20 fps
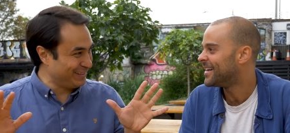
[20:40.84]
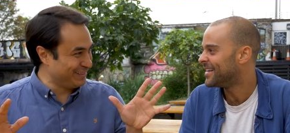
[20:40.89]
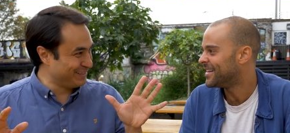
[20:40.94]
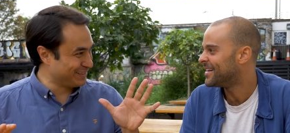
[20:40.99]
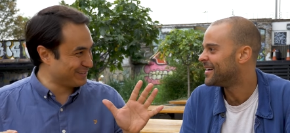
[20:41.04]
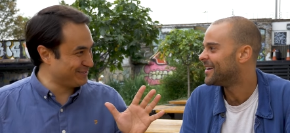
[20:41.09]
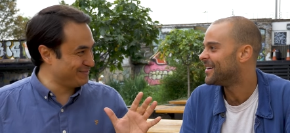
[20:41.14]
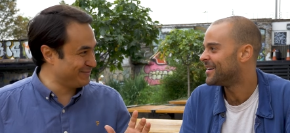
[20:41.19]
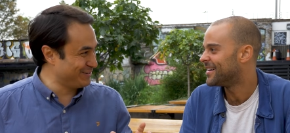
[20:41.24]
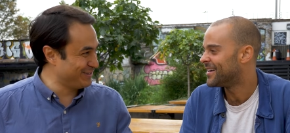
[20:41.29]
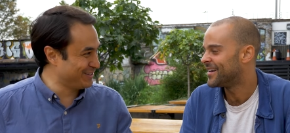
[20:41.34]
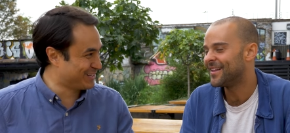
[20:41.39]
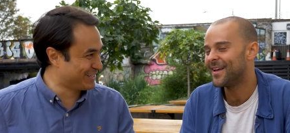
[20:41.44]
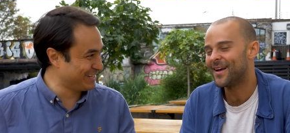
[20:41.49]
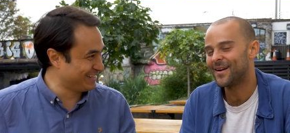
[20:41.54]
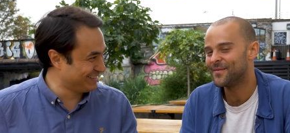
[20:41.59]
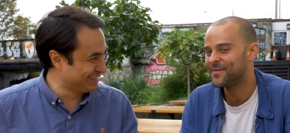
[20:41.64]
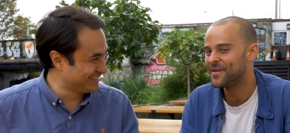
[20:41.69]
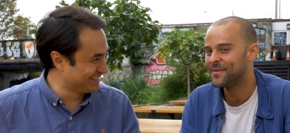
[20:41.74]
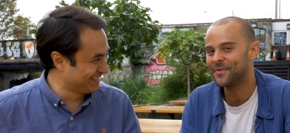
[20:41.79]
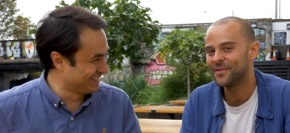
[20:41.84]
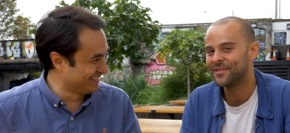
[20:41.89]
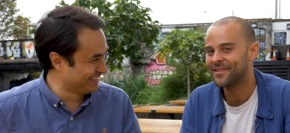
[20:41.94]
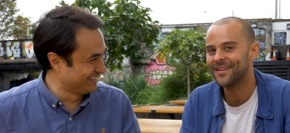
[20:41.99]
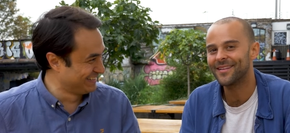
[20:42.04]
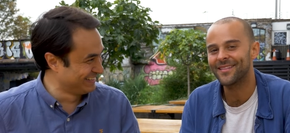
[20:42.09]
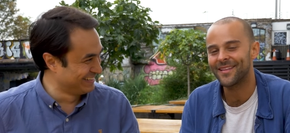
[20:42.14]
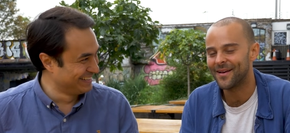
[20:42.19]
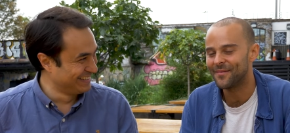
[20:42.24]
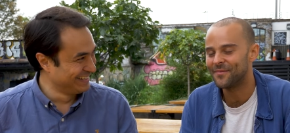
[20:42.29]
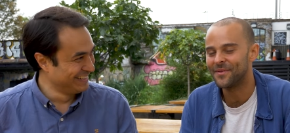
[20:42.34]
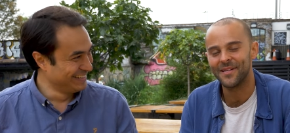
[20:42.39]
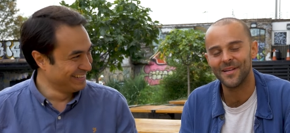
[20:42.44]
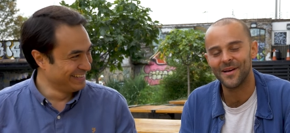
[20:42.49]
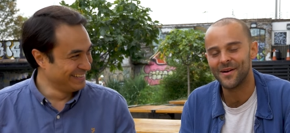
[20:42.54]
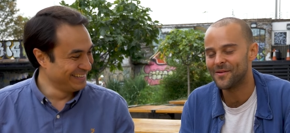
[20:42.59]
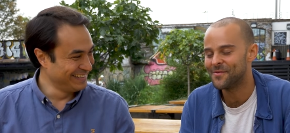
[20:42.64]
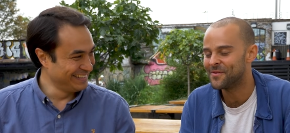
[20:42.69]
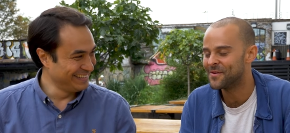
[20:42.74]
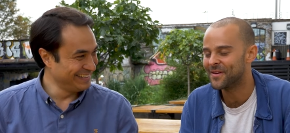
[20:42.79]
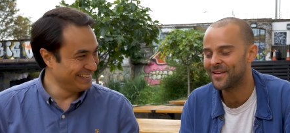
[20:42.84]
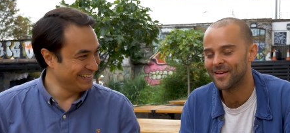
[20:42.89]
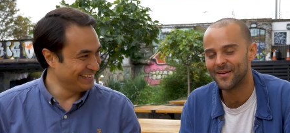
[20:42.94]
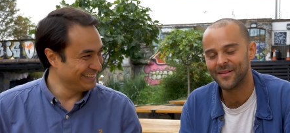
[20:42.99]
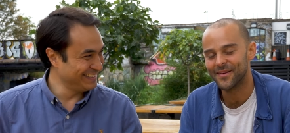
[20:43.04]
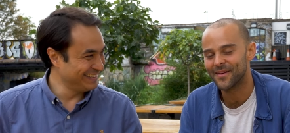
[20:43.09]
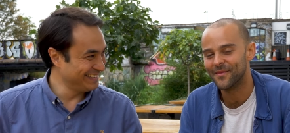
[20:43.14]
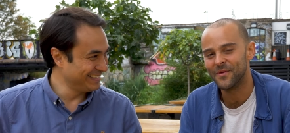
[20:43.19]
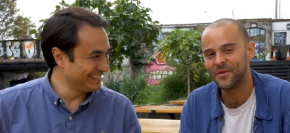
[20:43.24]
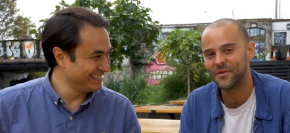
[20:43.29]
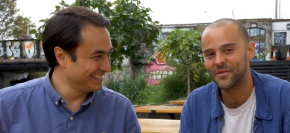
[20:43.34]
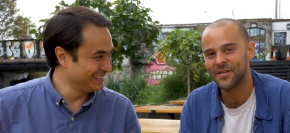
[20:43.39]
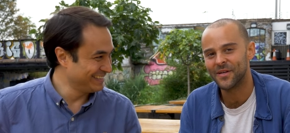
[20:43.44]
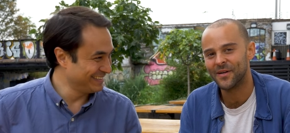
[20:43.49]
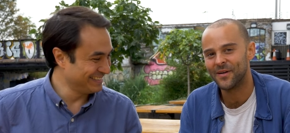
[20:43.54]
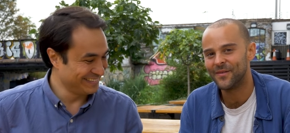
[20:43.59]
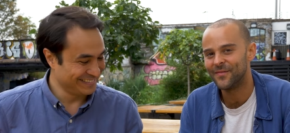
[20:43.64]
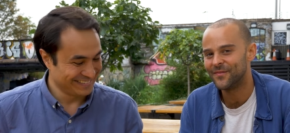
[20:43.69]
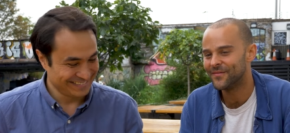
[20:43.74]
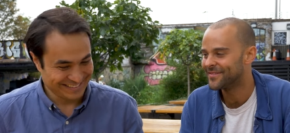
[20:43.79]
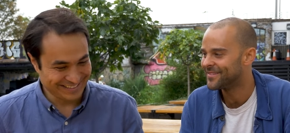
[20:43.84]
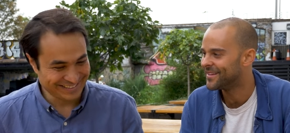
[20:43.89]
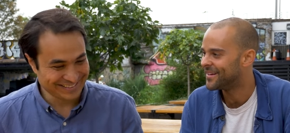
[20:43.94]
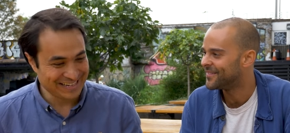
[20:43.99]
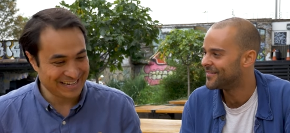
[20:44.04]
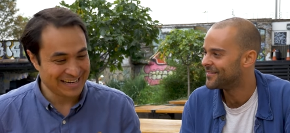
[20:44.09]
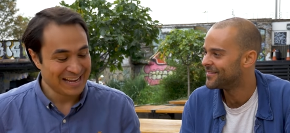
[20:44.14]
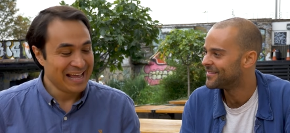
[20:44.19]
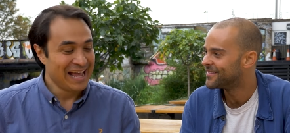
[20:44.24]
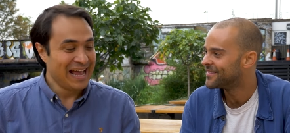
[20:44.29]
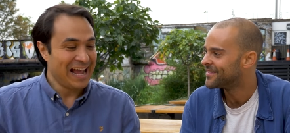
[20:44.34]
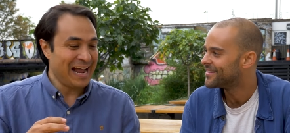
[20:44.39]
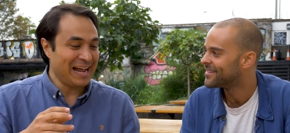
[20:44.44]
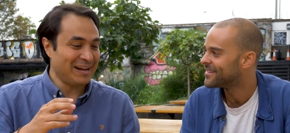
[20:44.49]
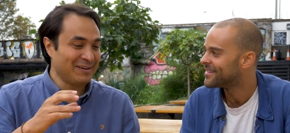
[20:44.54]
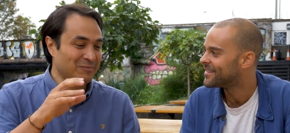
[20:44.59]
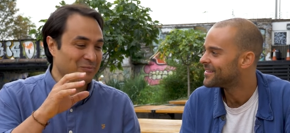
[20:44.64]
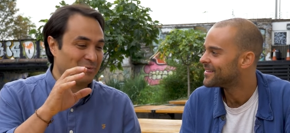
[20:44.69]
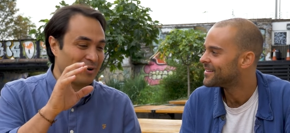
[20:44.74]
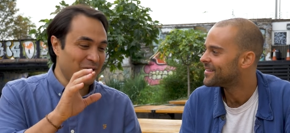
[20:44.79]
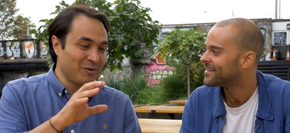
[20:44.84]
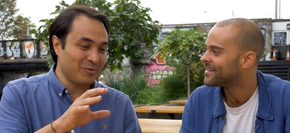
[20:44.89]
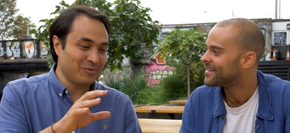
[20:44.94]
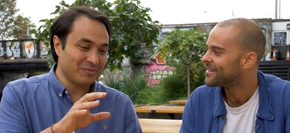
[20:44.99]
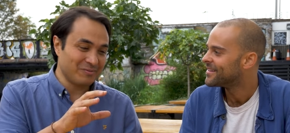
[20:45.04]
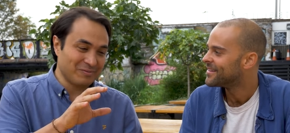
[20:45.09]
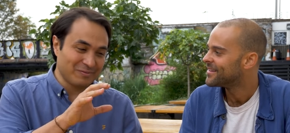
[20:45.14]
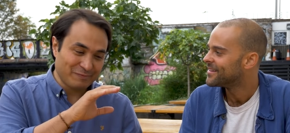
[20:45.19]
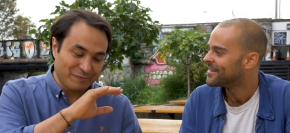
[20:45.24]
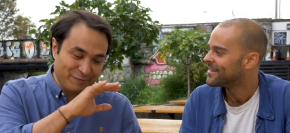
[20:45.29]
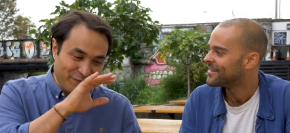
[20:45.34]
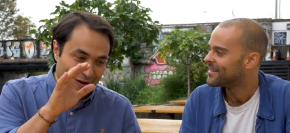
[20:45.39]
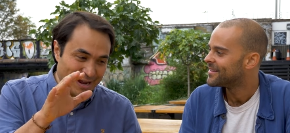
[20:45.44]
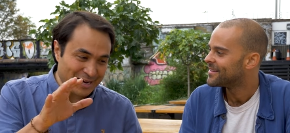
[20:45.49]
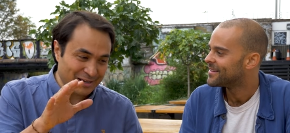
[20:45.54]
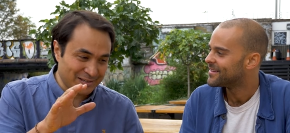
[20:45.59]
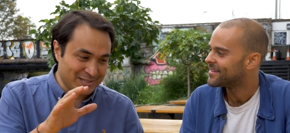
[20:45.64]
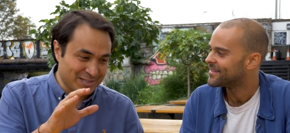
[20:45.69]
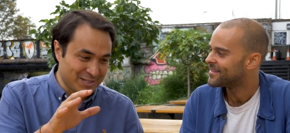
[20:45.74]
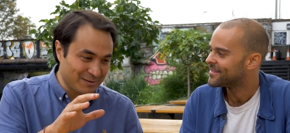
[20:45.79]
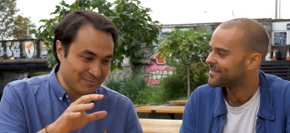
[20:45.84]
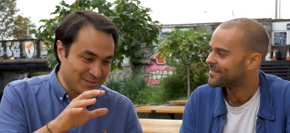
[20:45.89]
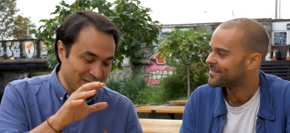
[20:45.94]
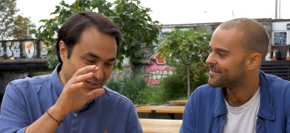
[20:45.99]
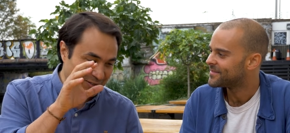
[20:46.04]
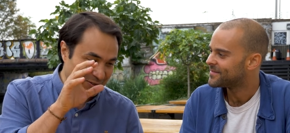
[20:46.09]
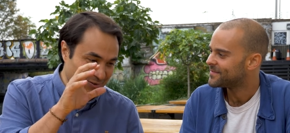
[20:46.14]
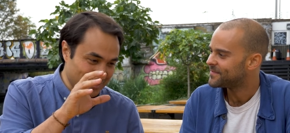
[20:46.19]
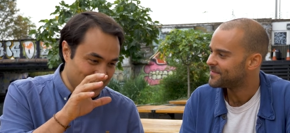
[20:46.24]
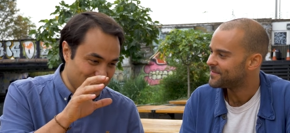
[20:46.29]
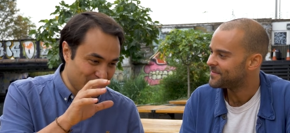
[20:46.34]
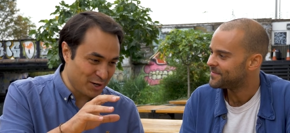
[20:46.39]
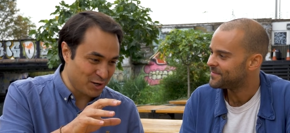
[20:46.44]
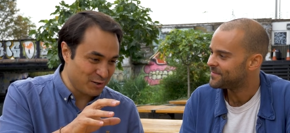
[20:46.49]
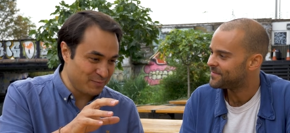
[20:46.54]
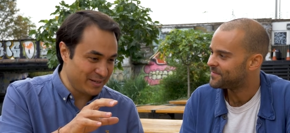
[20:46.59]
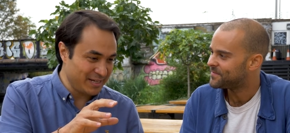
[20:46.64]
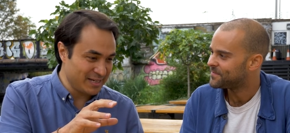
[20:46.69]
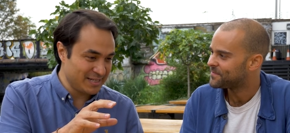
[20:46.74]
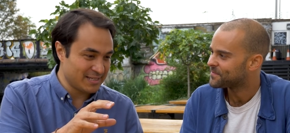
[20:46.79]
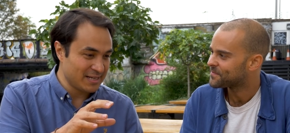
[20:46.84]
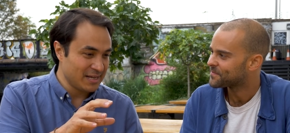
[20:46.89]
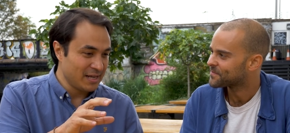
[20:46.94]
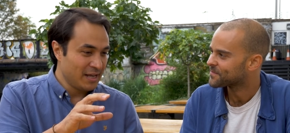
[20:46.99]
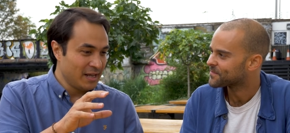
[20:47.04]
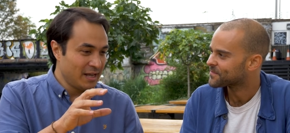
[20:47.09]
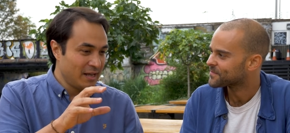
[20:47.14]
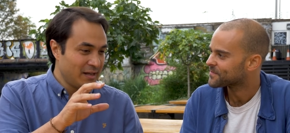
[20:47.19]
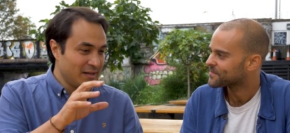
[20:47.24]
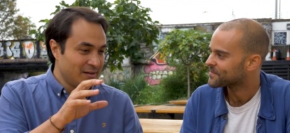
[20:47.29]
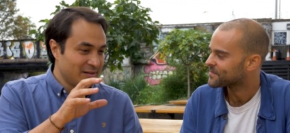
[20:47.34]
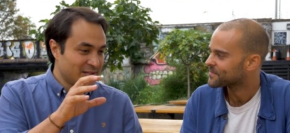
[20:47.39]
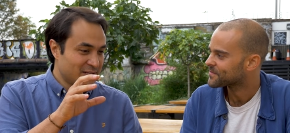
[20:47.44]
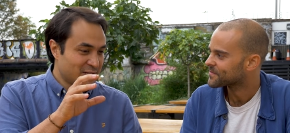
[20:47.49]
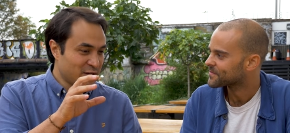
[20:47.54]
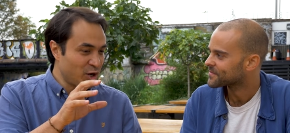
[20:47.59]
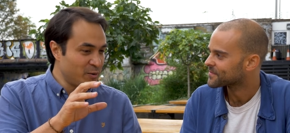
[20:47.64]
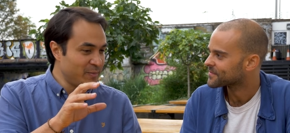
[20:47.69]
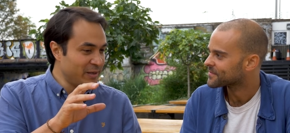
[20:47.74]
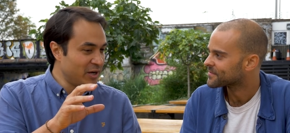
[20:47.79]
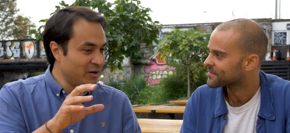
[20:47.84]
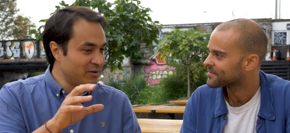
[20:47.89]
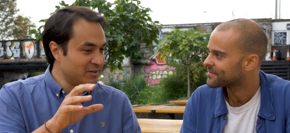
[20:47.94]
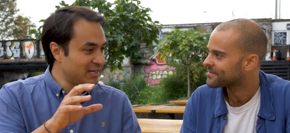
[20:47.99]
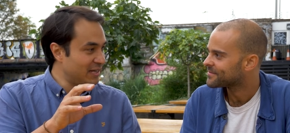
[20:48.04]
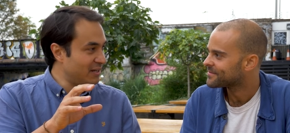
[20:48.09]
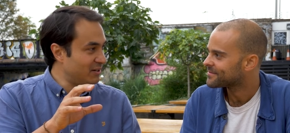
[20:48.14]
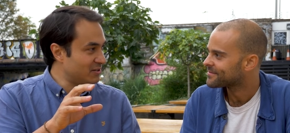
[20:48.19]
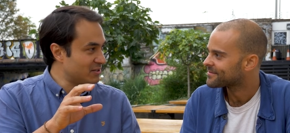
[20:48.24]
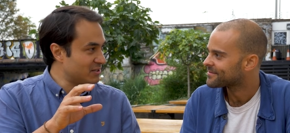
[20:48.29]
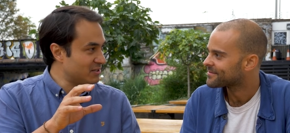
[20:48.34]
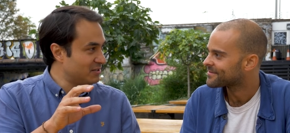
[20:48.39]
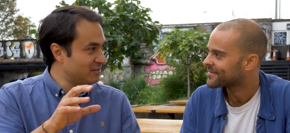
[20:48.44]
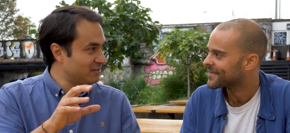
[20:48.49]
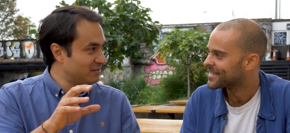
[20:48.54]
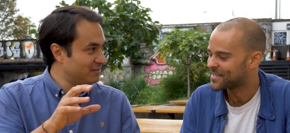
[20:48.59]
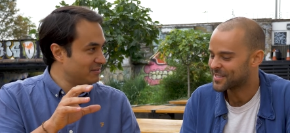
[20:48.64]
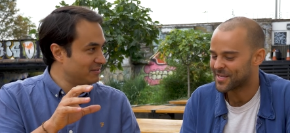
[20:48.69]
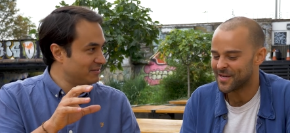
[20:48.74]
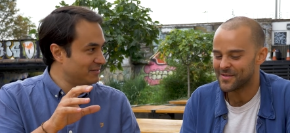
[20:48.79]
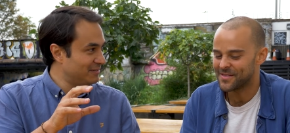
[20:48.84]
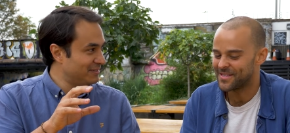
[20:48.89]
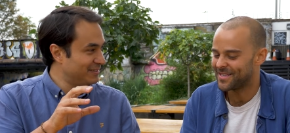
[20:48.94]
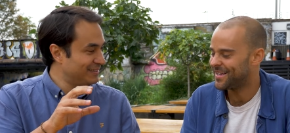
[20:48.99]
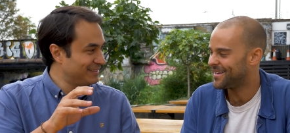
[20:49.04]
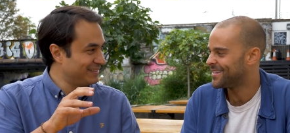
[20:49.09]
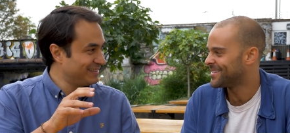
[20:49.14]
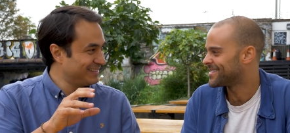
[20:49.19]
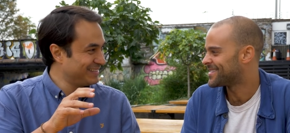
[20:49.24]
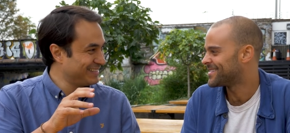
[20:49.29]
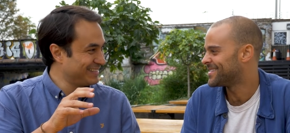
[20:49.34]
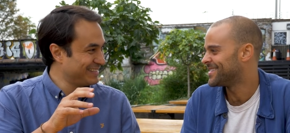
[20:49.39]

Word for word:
Speaker 1: I the know. kombucha. A lot of people think that, but no, it won't kill the kombucha at all. Okay, and while
Speaker 2: final subject on SCOBYs SCOBY Hotels. Scotels.